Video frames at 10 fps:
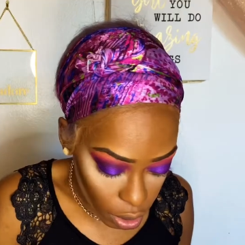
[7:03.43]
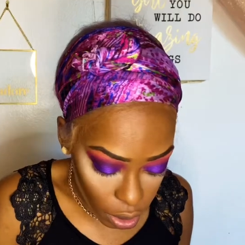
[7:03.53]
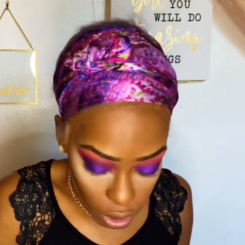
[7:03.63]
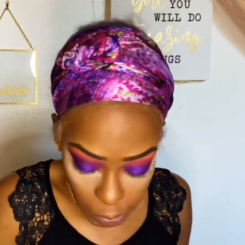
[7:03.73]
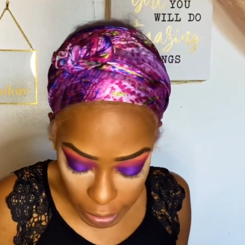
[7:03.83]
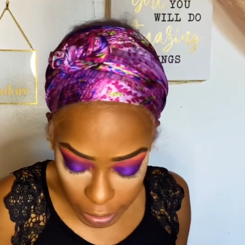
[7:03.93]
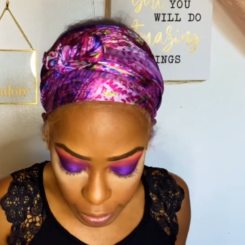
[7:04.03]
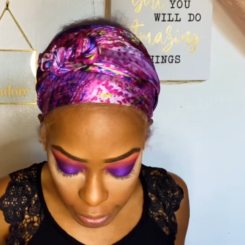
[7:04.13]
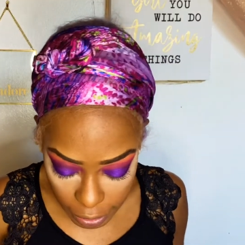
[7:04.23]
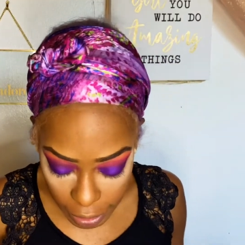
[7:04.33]
So I'm gonna
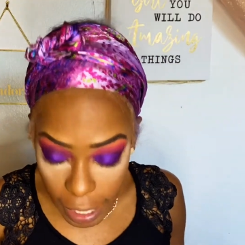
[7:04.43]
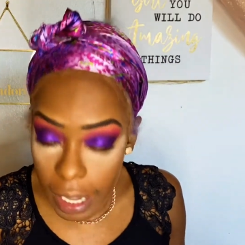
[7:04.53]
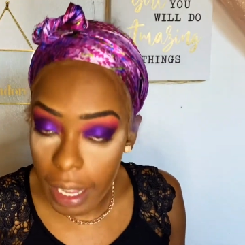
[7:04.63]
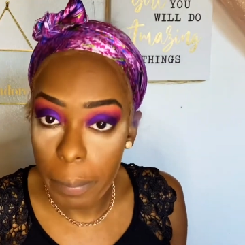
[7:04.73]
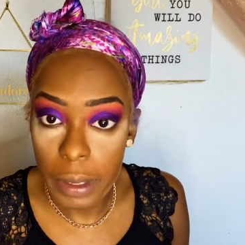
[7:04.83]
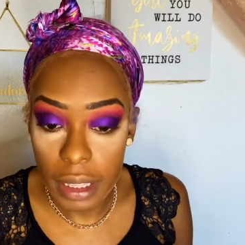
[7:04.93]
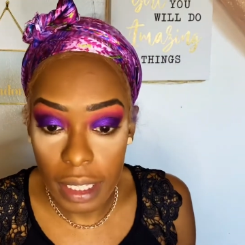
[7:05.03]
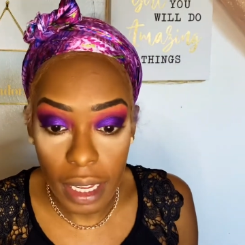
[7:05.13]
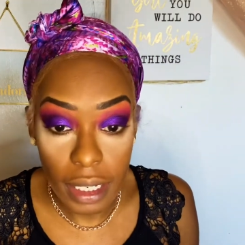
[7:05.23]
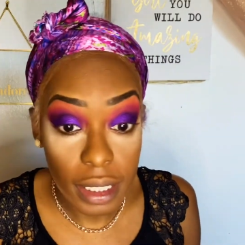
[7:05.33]
take that and put
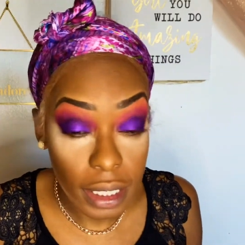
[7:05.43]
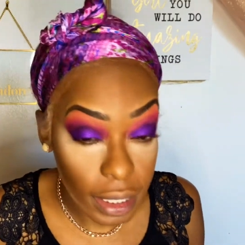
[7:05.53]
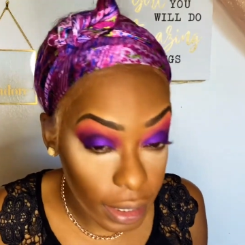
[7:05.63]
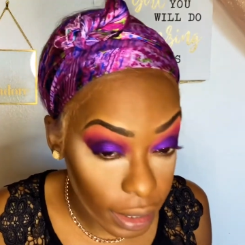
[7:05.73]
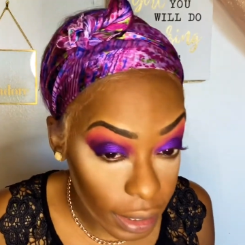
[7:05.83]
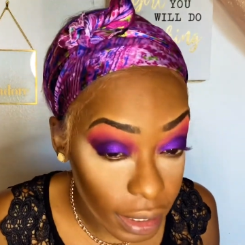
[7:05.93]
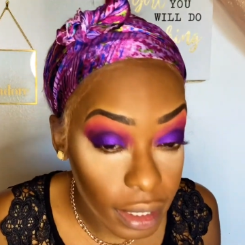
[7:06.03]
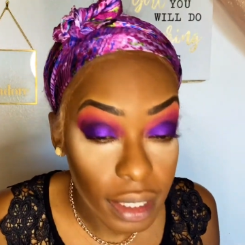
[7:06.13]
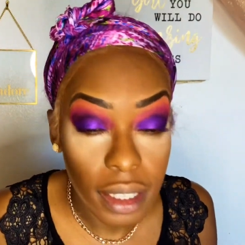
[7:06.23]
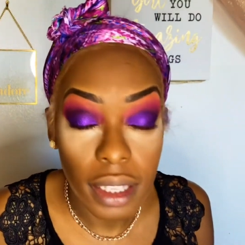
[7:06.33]
that
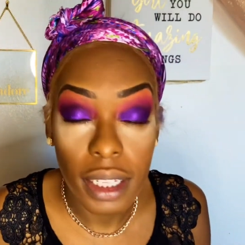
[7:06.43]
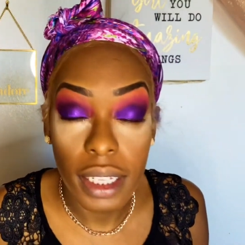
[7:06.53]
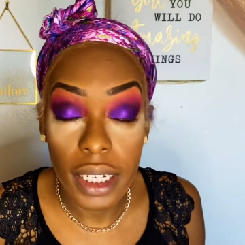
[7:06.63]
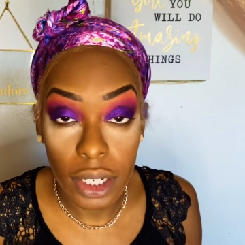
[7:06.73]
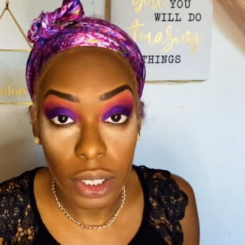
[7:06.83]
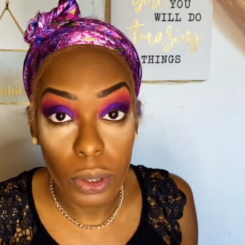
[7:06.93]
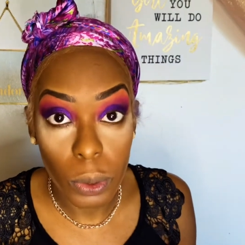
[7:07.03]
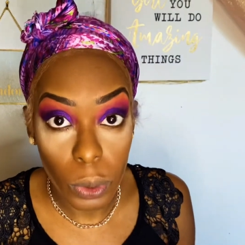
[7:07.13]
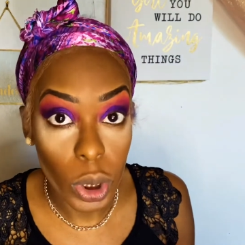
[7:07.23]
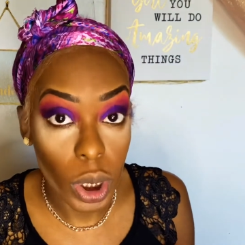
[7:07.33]
in the inner
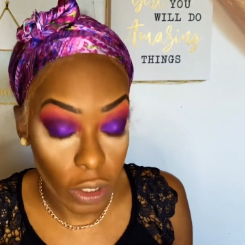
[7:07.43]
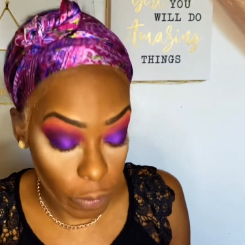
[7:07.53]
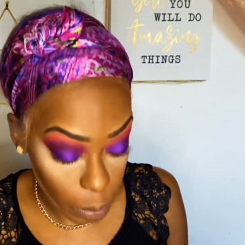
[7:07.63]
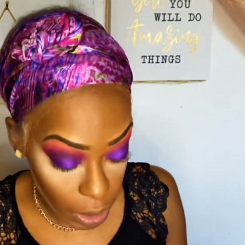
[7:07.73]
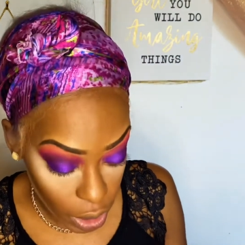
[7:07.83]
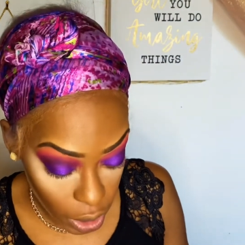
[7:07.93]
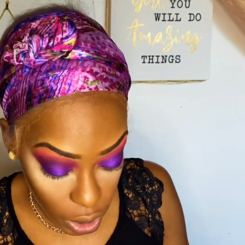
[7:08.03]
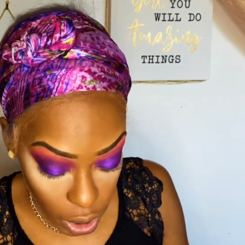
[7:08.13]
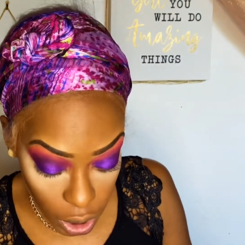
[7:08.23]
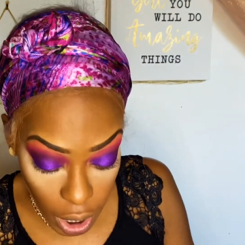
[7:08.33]
corner of my
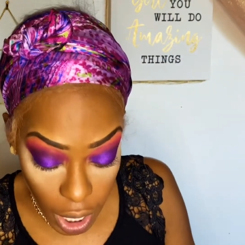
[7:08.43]
eye.